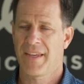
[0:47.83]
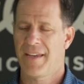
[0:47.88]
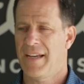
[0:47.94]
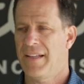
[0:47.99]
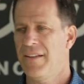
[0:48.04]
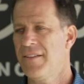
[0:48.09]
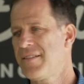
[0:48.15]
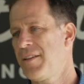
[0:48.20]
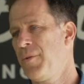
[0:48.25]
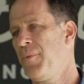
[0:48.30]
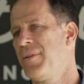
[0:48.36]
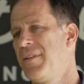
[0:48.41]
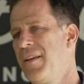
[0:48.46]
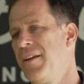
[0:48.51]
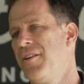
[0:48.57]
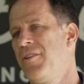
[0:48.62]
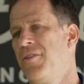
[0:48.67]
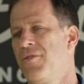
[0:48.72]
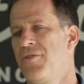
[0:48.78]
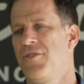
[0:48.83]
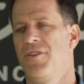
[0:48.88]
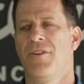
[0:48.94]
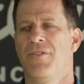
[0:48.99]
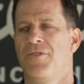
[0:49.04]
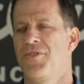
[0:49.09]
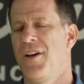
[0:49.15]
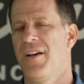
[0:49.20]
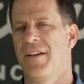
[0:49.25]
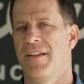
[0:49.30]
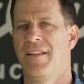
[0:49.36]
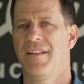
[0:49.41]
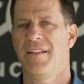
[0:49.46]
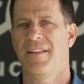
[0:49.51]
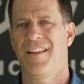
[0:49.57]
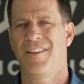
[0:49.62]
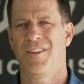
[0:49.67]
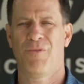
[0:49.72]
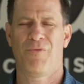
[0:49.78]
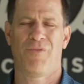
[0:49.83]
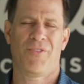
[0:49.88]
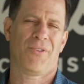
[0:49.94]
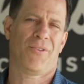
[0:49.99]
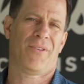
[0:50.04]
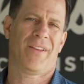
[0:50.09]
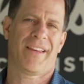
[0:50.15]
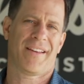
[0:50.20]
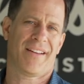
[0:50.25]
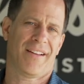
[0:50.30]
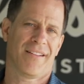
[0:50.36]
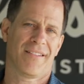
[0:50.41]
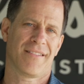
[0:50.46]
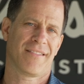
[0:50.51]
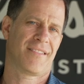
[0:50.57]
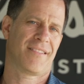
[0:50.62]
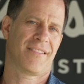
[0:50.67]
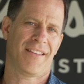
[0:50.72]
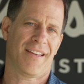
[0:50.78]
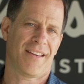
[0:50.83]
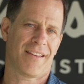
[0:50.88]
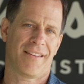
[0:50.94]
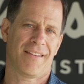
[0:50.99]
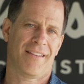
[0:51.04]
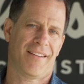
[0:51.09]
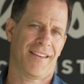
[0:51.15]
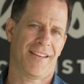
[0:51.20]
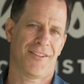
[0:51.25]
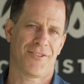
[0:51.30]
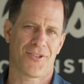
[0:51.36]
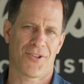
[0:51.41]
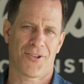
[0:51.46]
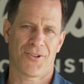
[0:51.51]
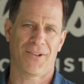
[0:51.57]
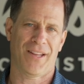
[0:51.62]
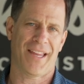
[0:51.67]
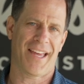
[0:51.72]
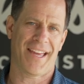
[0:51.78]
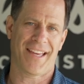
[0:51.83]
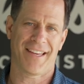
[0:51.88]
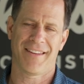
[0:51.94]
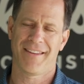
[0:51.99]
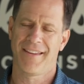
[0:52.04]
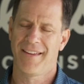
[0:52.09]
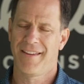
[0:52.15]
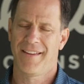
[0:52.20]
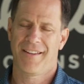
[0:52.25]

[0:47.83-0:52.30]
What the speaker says: And let's say one day you're jogging and you feel like a stick hit your leg.